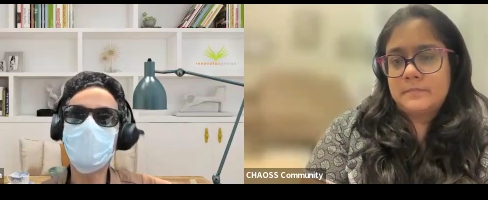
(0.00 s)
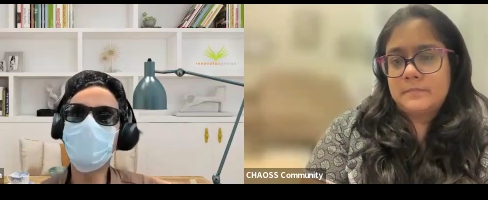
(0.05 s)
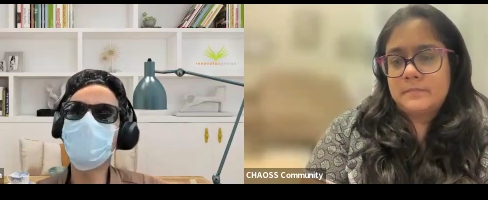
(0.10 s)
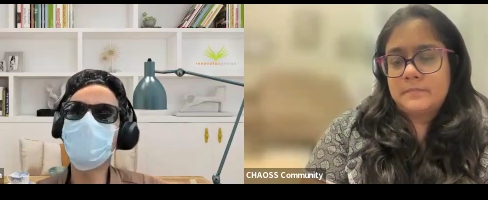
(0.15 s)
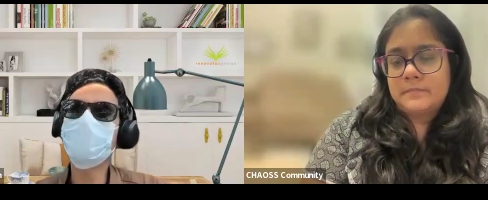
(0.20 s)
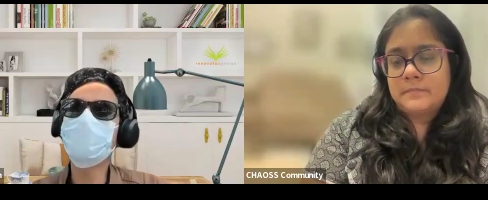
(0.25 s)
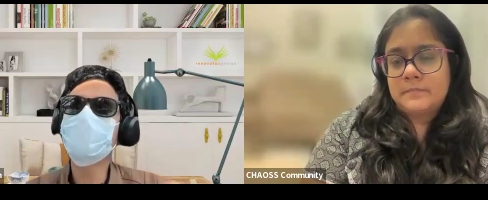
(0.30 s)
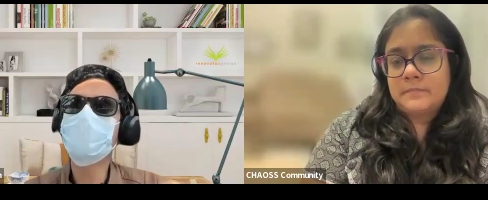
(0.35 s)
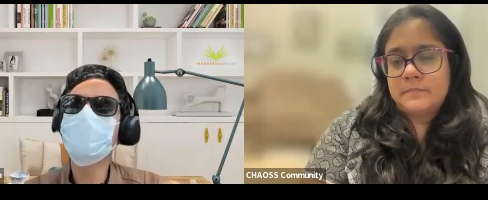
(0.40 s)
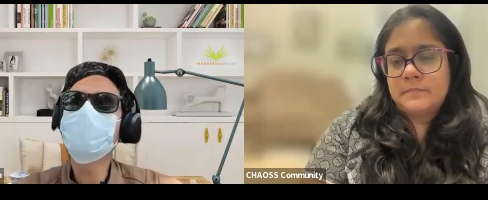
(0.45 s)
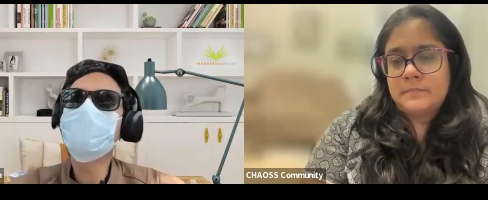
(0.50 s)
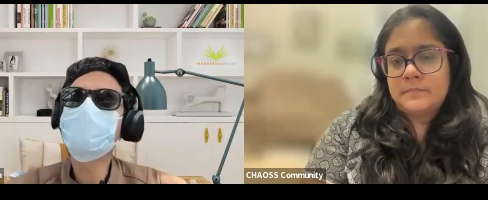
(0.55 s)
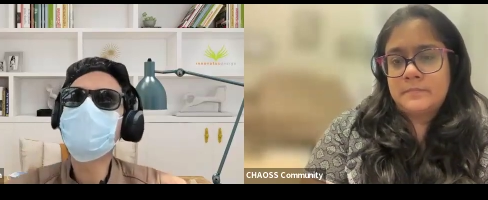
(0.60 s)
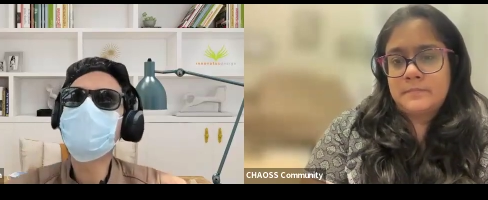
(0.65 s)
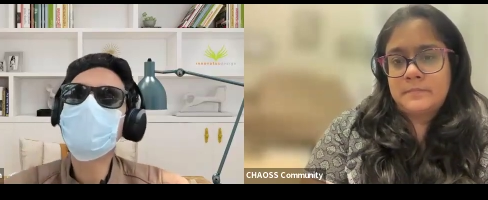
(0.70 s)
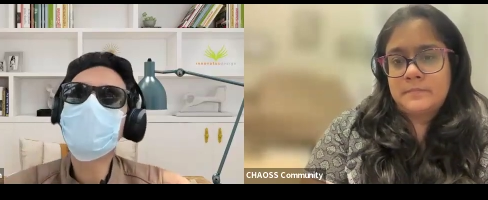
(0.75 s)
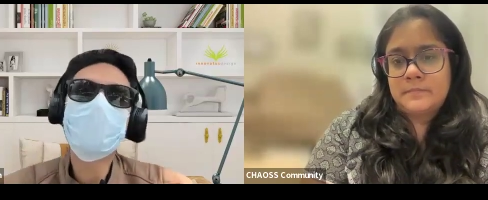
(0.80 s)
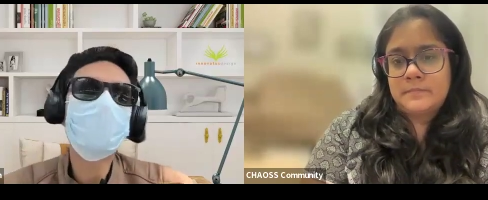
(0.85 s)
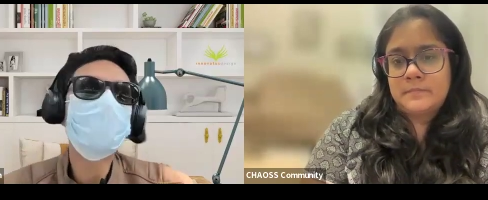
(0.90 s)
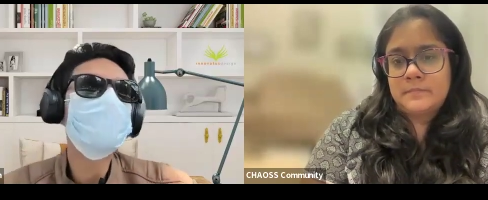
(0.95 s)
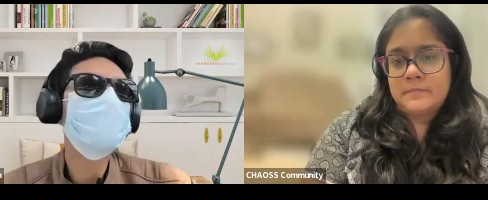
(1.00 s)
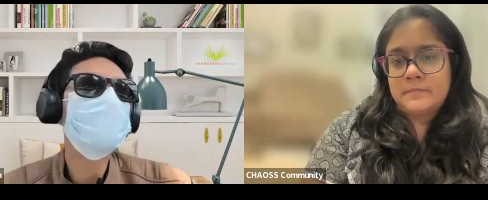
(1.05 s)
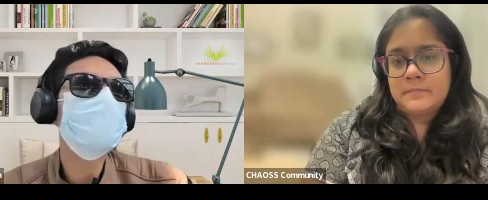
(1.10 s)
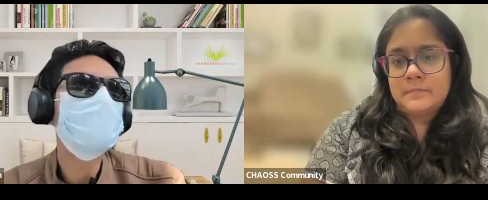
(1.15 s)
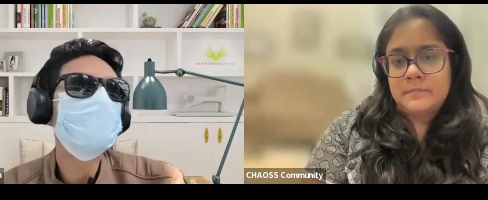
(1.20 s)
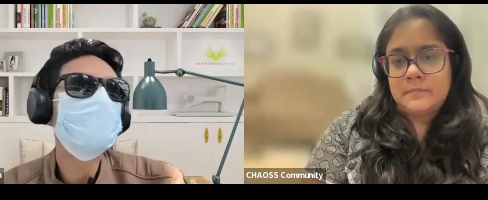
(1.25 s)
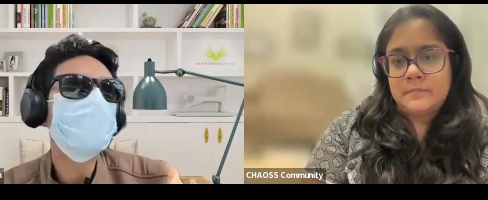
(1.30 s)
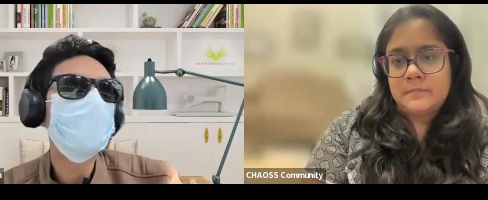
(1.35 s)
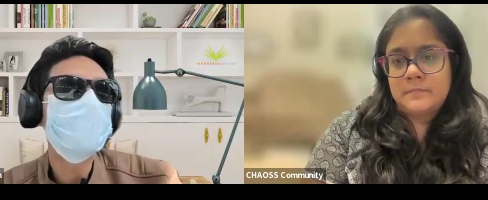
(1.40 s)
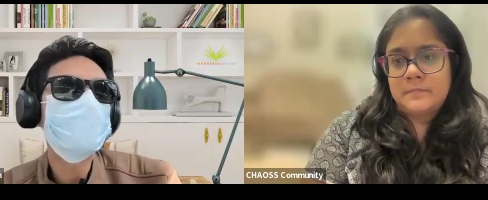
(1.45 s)
Speaker 1: Uh, the only thing I
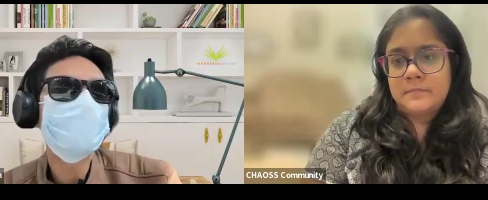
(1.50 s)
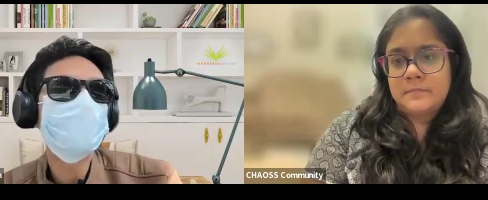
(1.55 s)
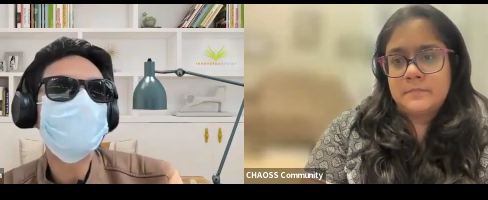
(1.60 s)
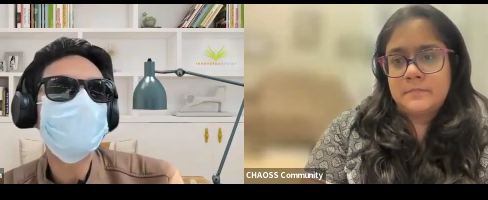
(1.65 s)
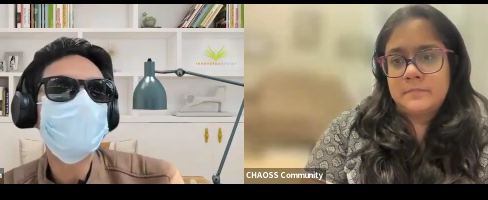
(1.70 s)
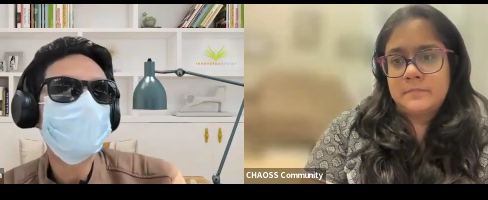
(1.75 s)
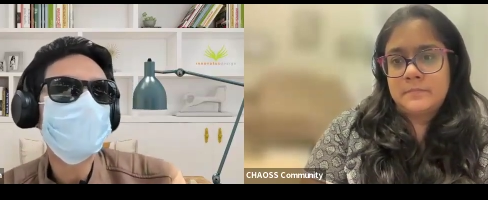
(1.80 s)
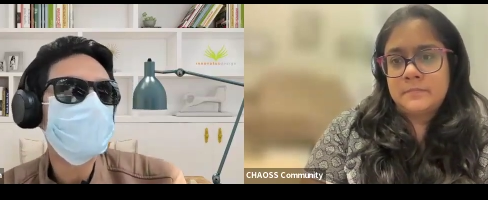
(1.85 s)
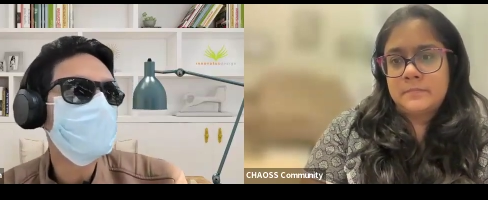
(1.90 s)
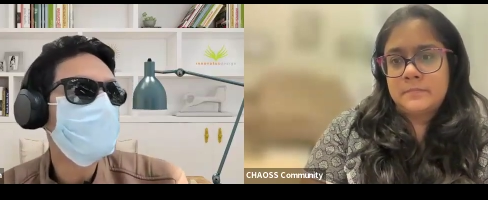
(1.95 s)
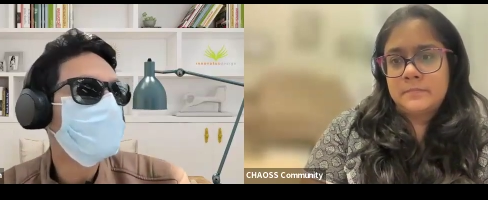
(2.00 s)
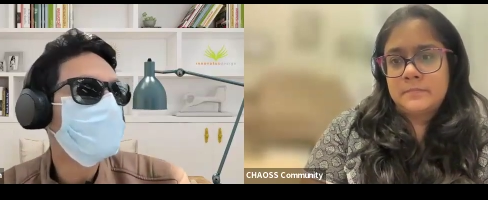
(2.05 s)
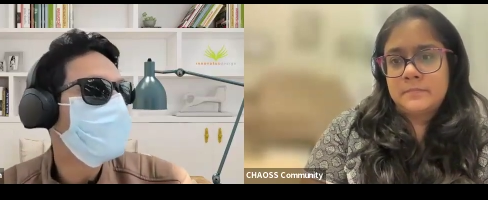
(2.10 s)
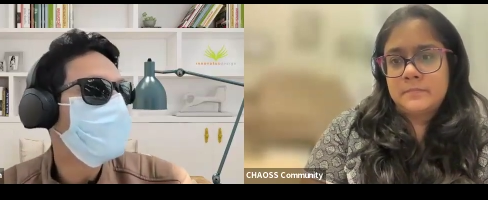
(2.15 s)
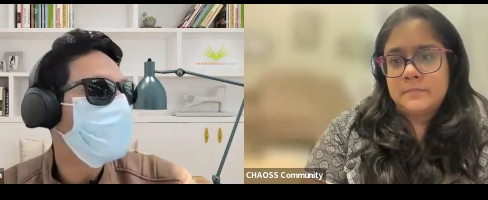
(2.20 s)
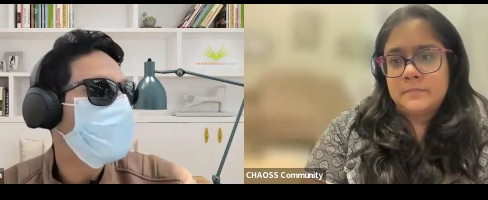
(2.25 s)
would, my suggestion